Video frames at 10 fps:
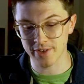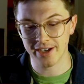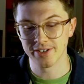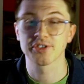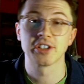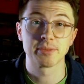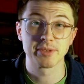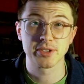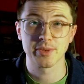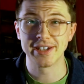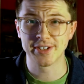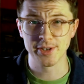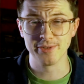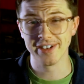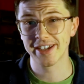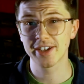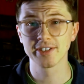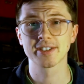hours trying to persuade two really good